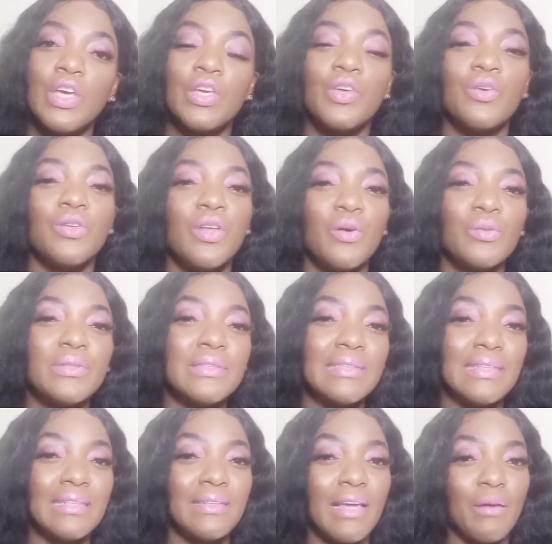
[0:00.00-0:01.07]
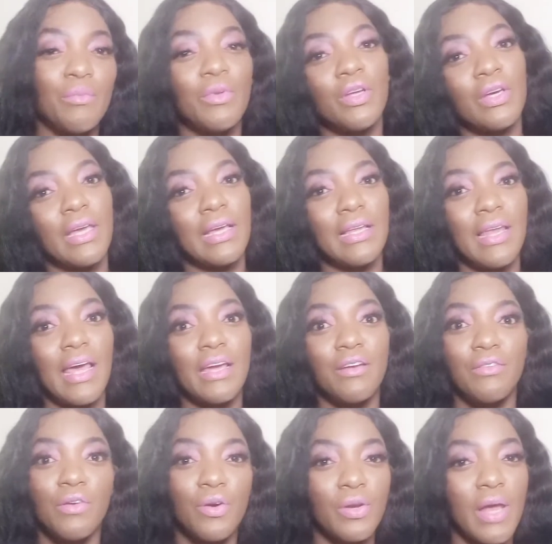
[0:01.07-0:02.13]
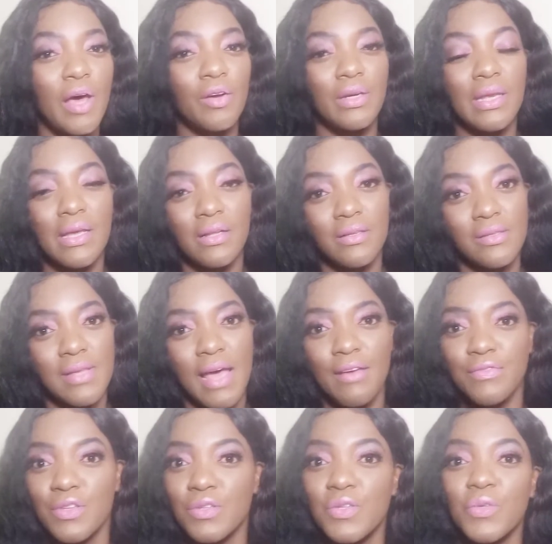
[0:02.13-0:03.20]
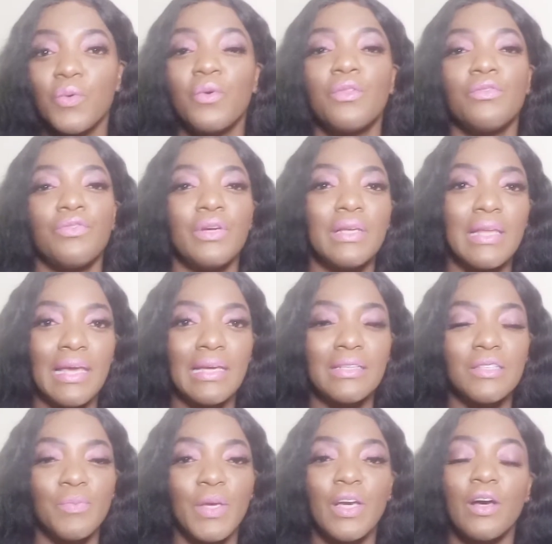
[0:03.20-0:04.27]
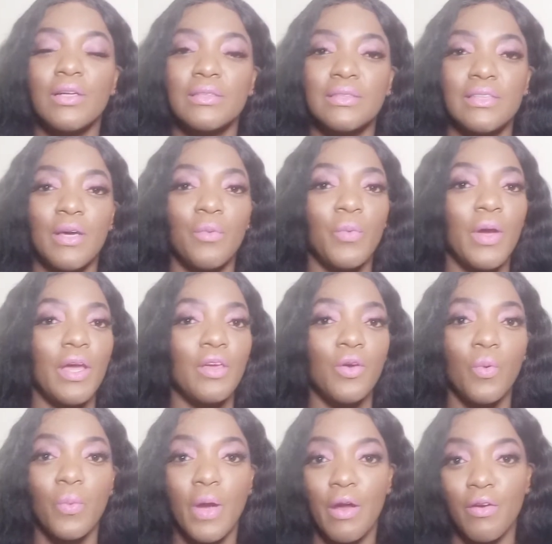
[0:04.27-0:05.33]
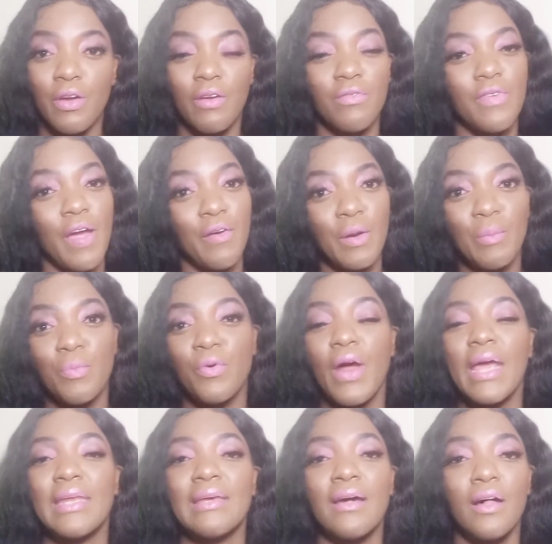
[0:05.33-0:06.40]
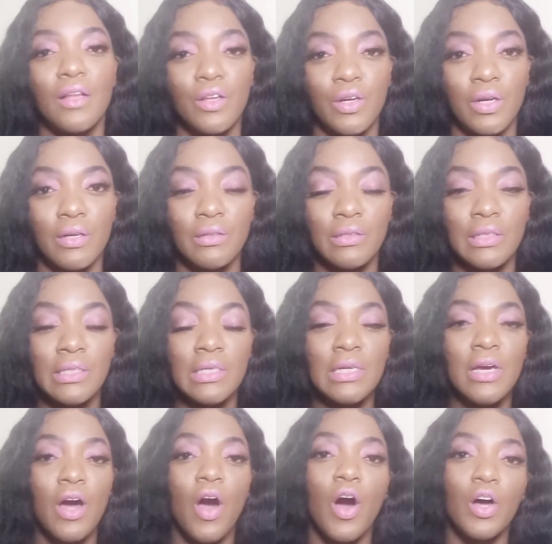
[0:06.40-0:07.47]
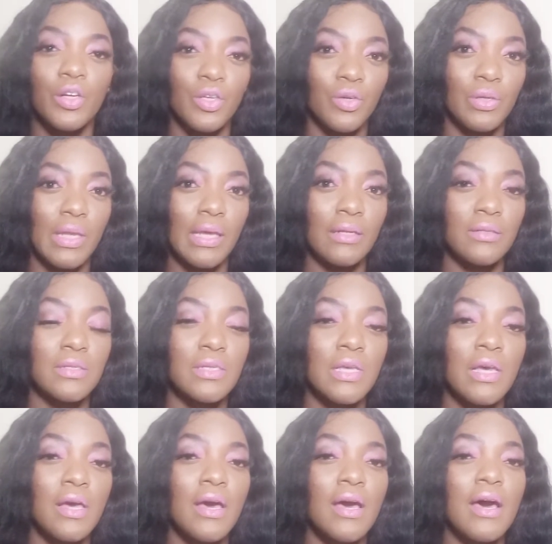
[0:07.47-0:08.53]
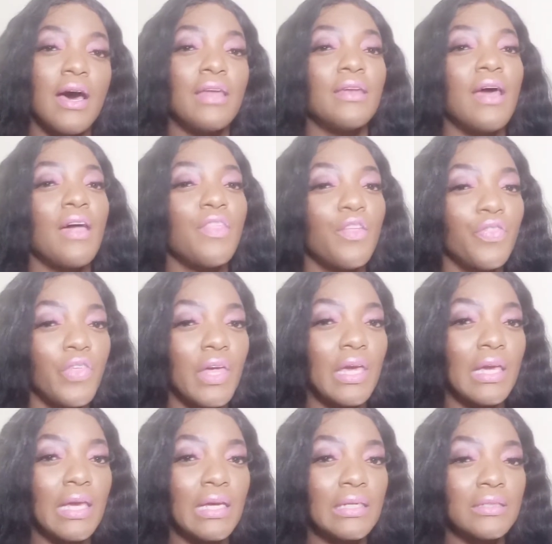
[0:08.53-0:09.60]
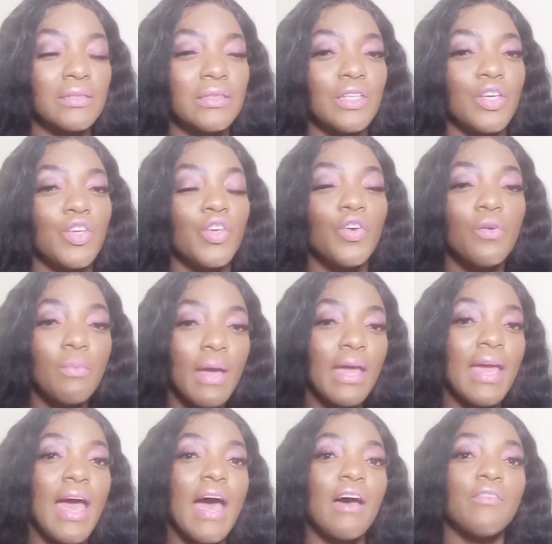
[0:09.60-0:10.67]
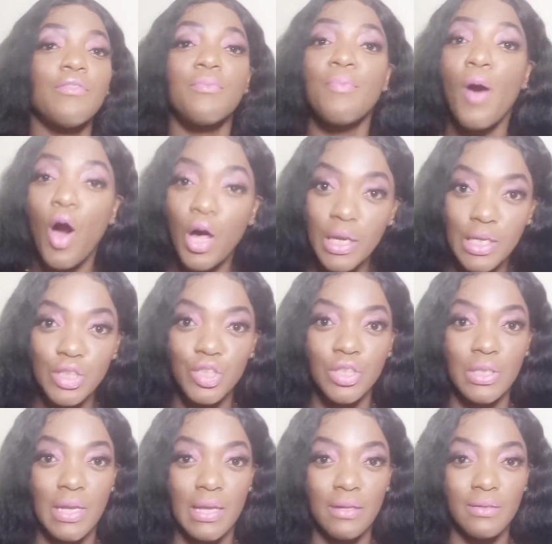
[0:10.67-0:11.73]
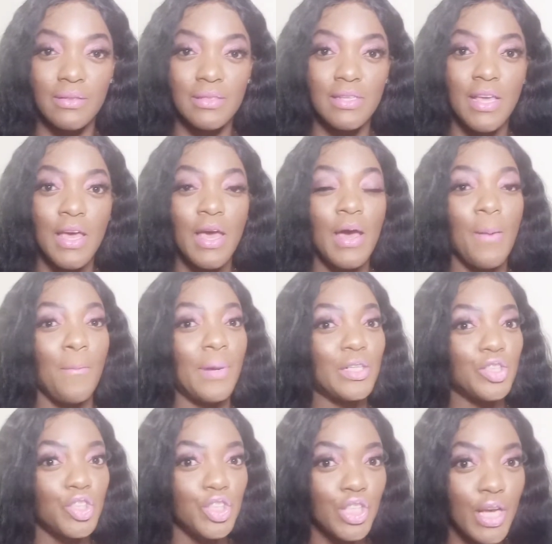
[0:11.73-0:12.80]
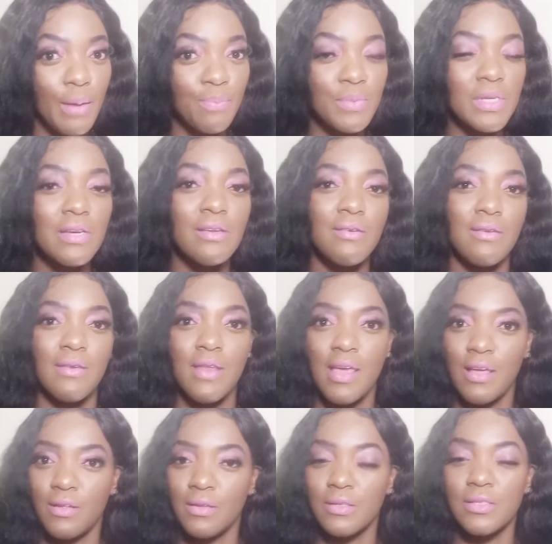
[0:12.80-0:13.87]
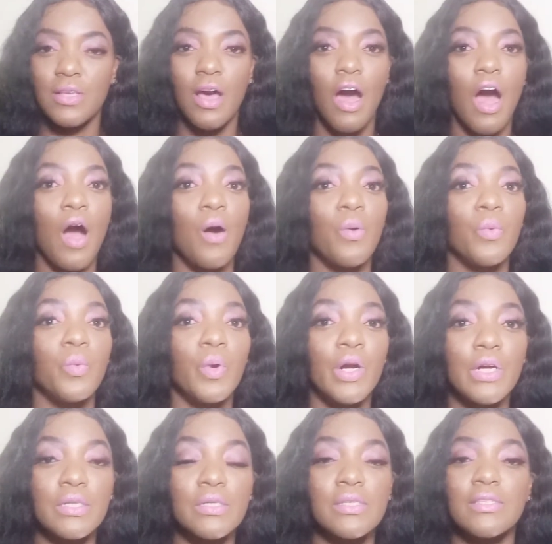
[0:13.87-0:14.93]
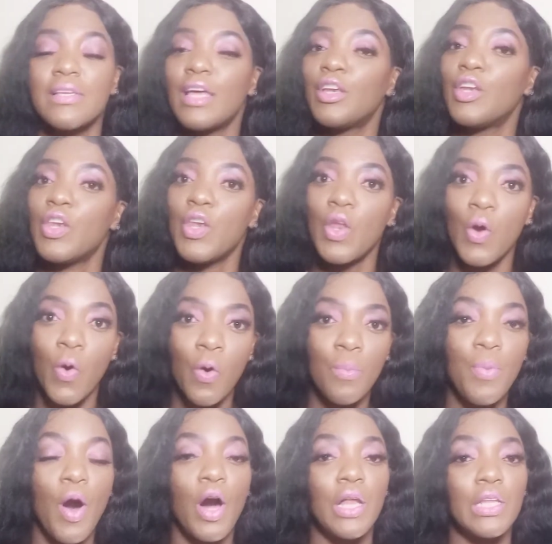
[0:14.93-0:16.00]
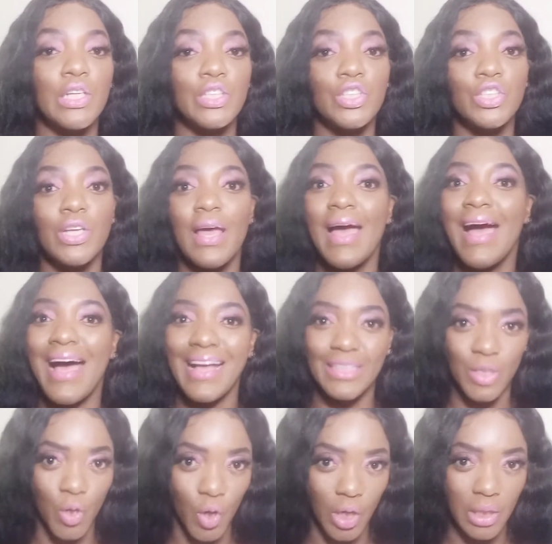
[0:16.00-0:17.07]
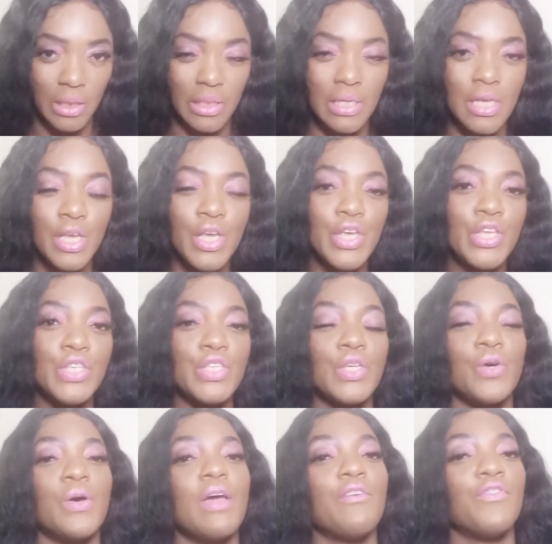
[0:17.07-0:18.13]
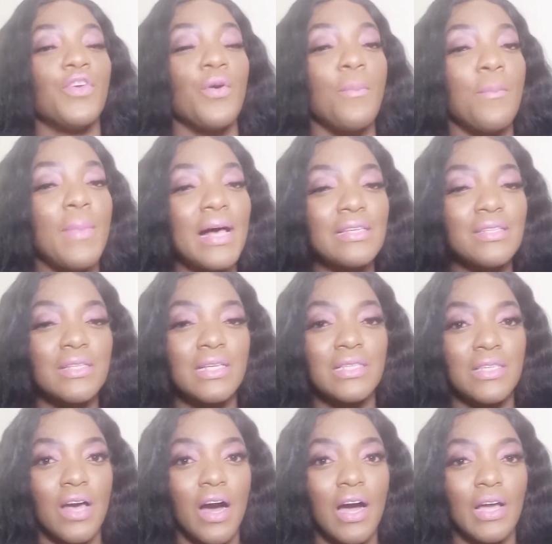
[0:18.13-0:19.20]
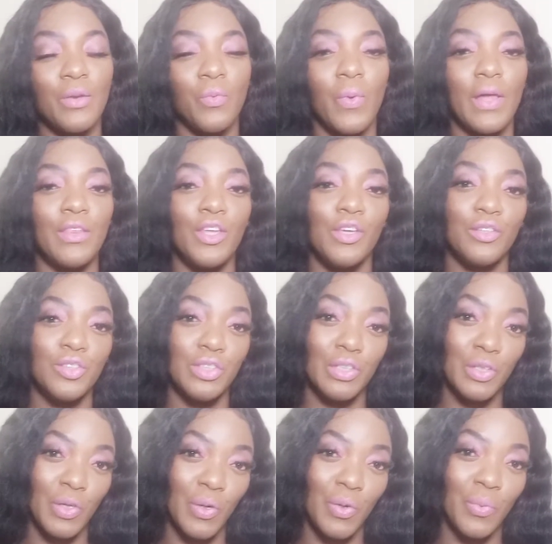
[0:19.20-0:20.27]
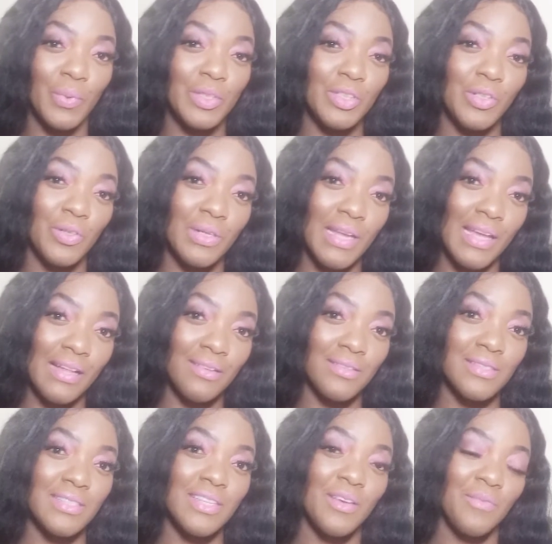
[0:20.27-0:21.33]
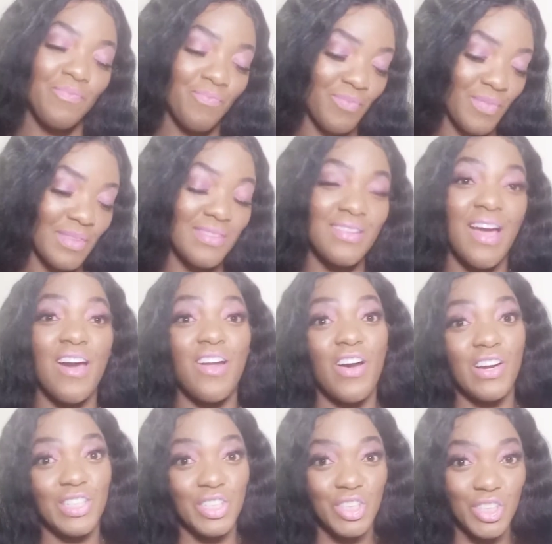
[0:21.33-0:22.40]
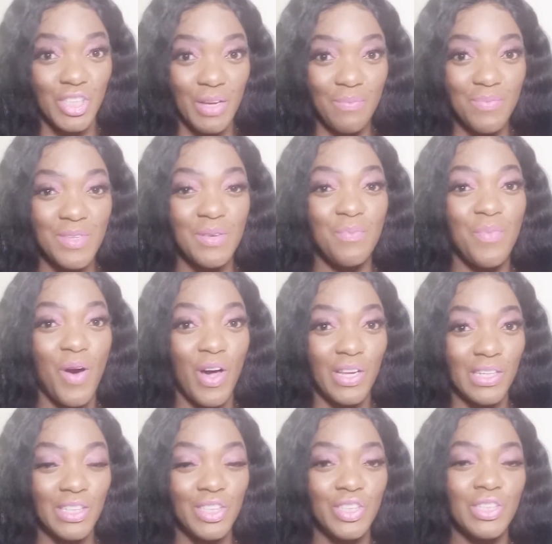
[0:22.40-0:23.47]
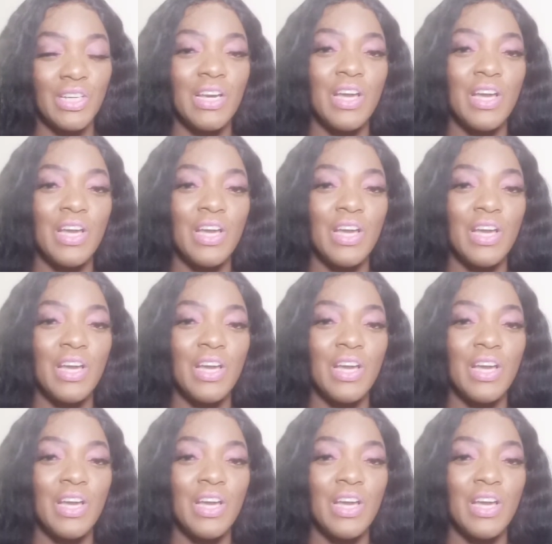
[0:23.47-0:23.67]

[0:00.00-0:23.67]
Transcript: you don't see them looking like grown out nails after 2 or 3 days because you're wearing a very bright color on your nails. Another thing is, you may have polished nails, but chipped nails are worse than no polish at all. So if you must decide whether you should go with your nails that are chipped polished